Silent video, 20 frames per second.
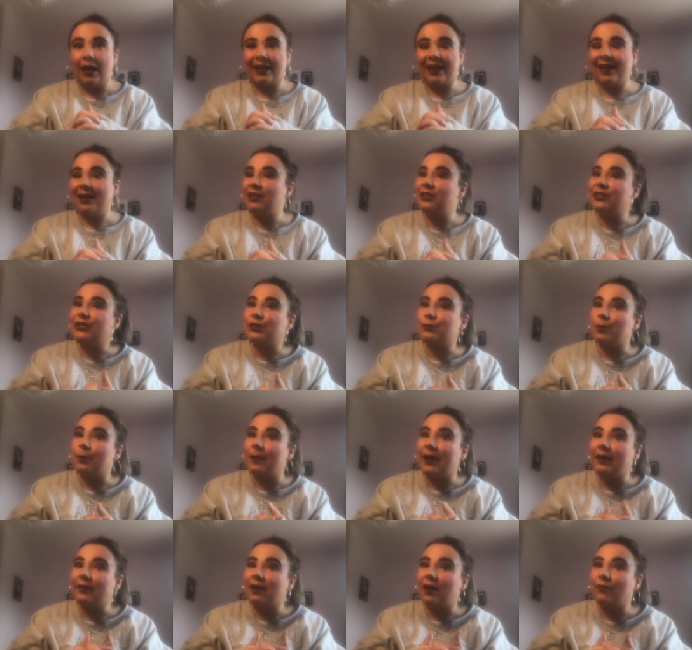I kind of changed my
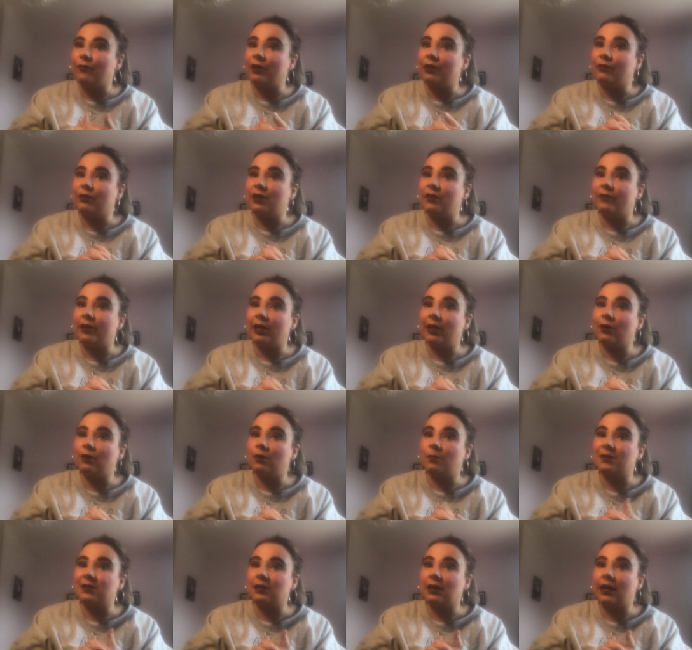mind halfway through the
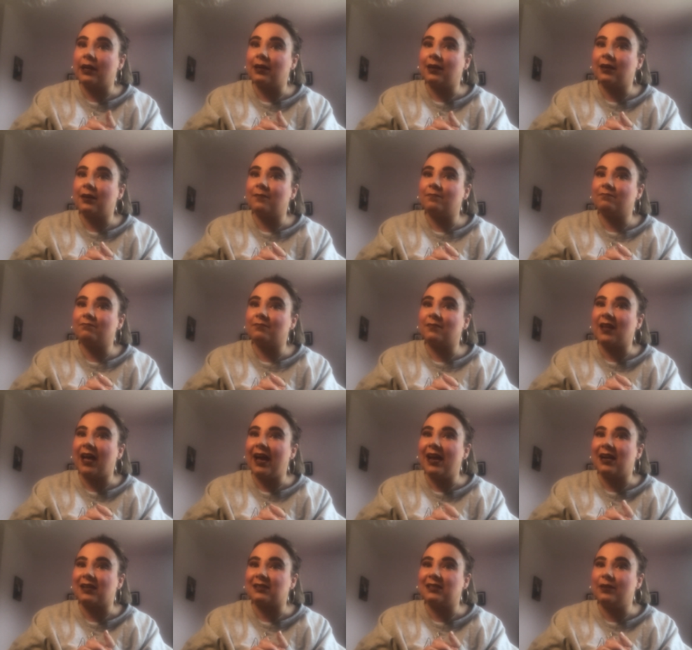video and was like,
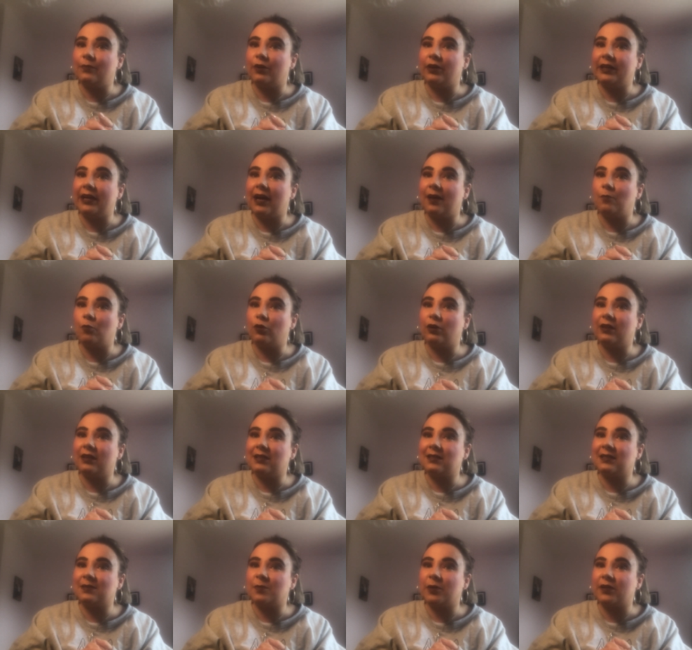I actually want to add more to
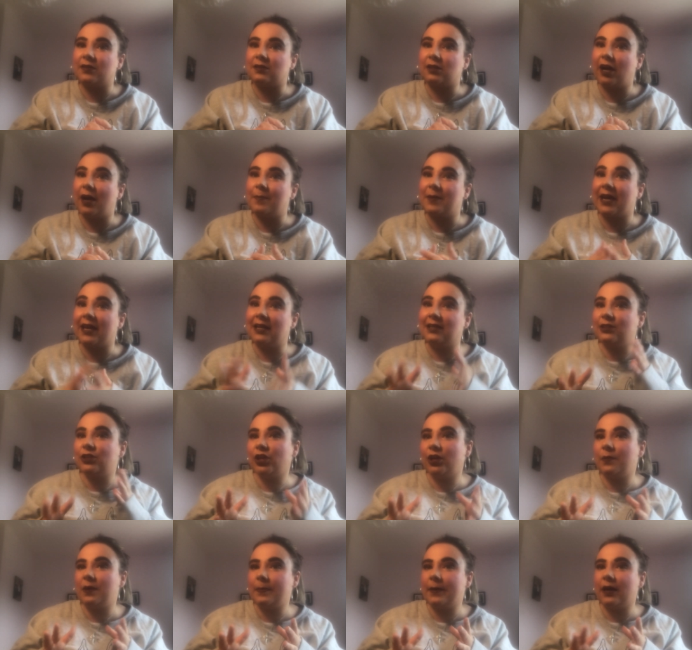this because now I'm getting
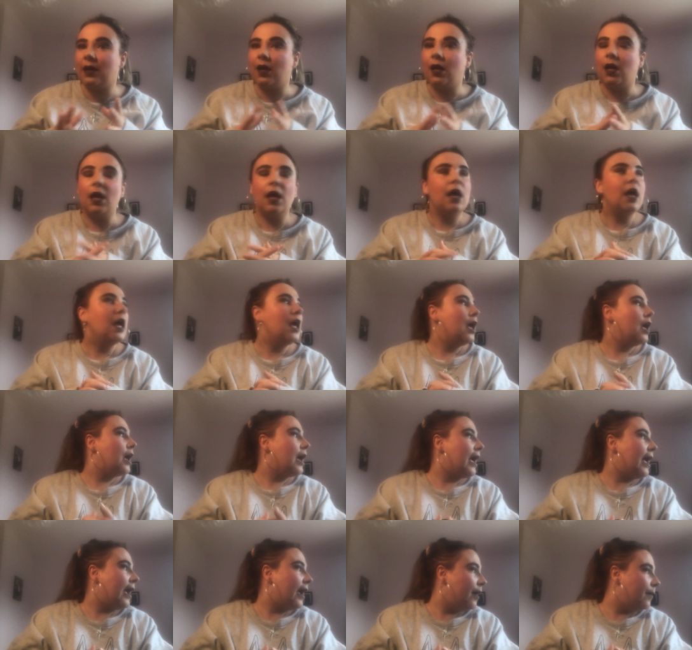into it a wee bit.
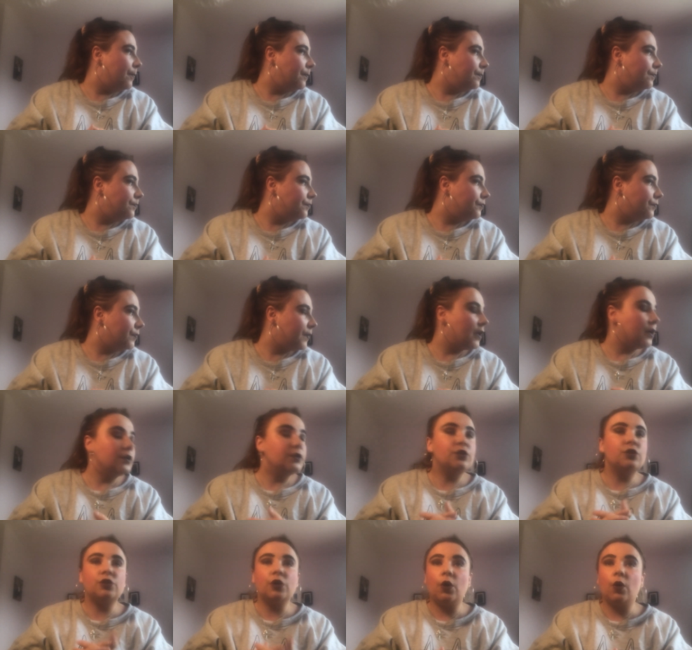Um,
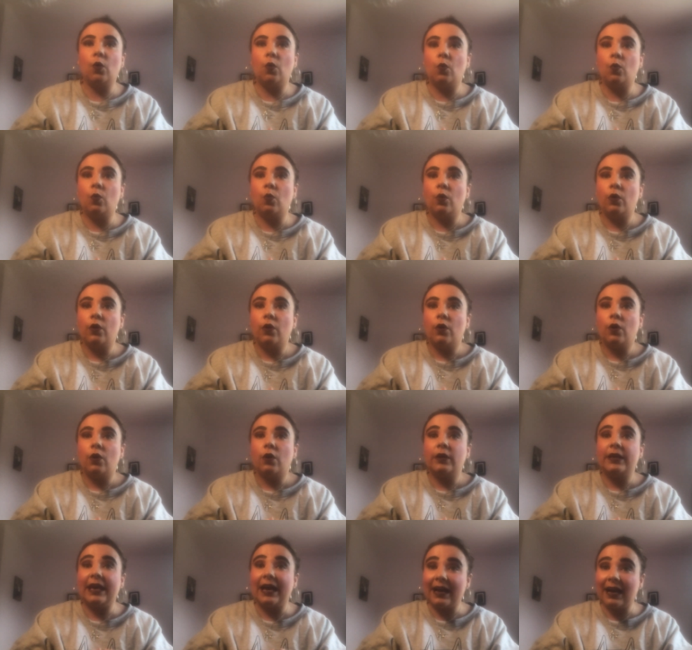so
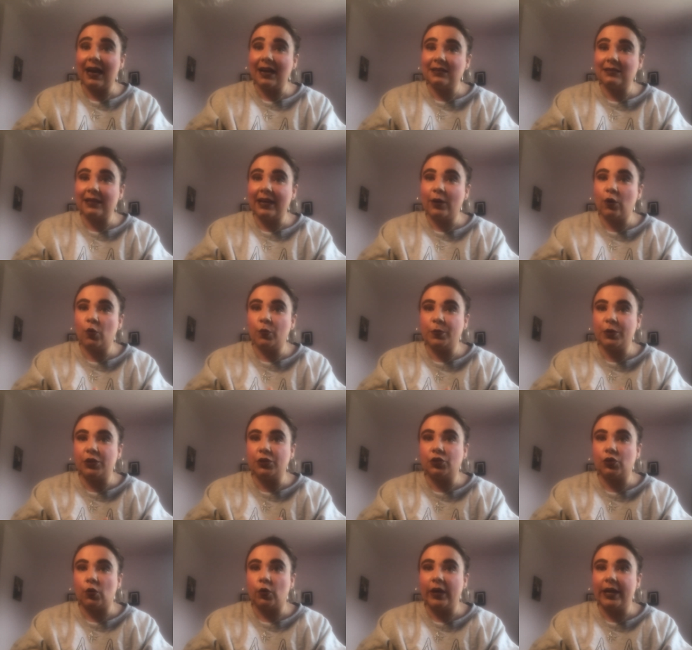yeah guys, I hope you
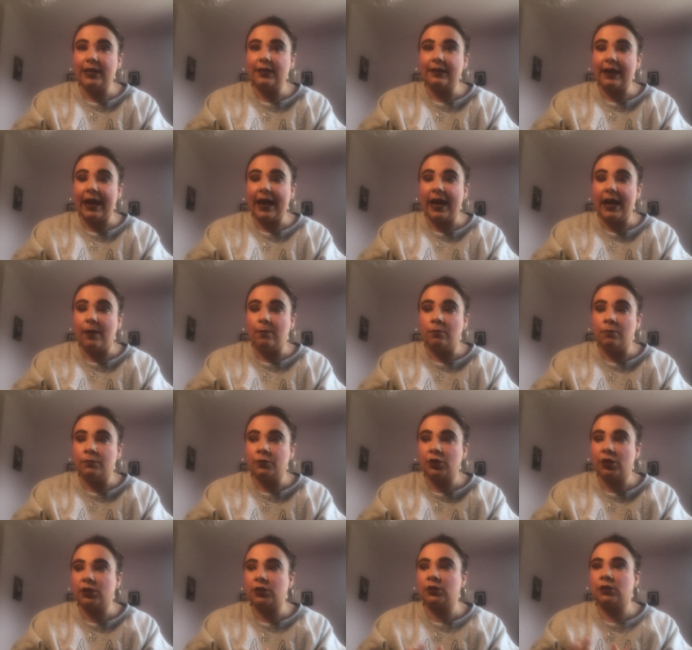enjoyed. Um,
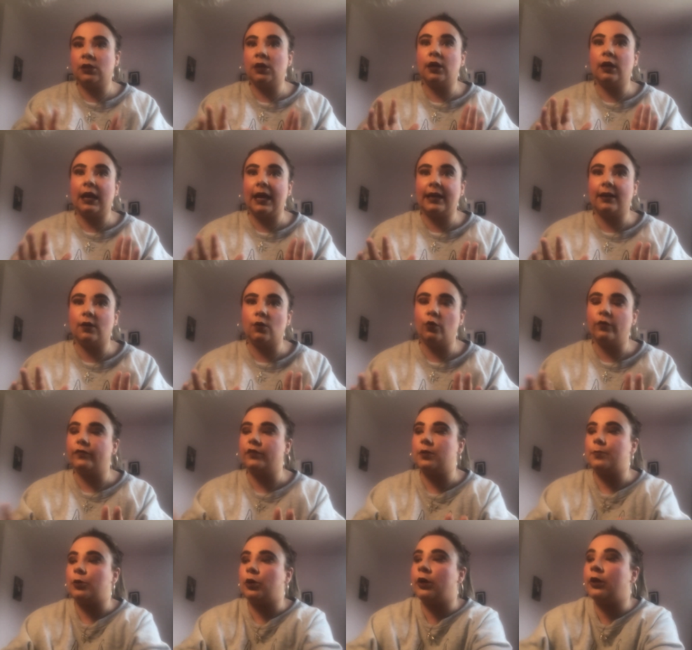just to like go
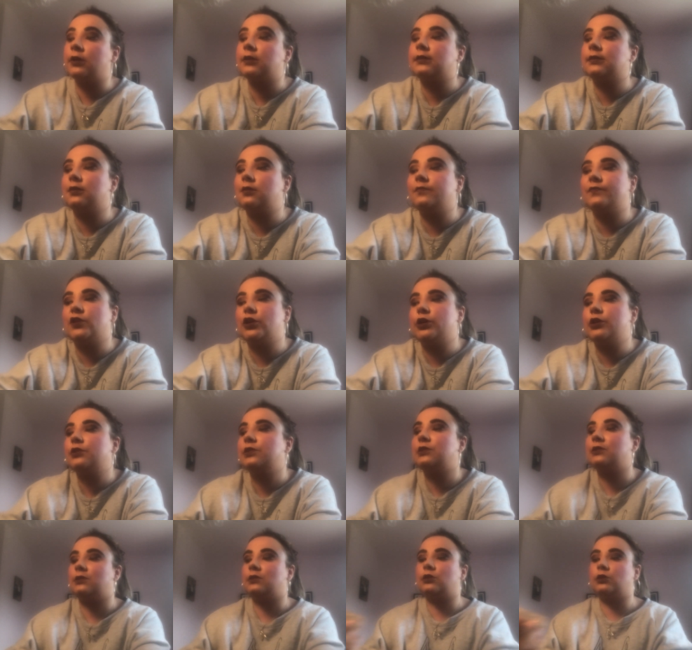over the products that I've
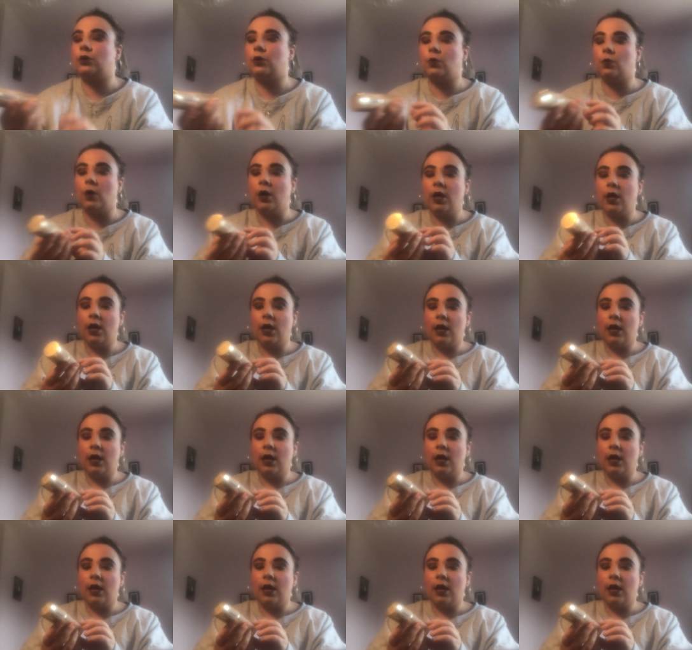used. So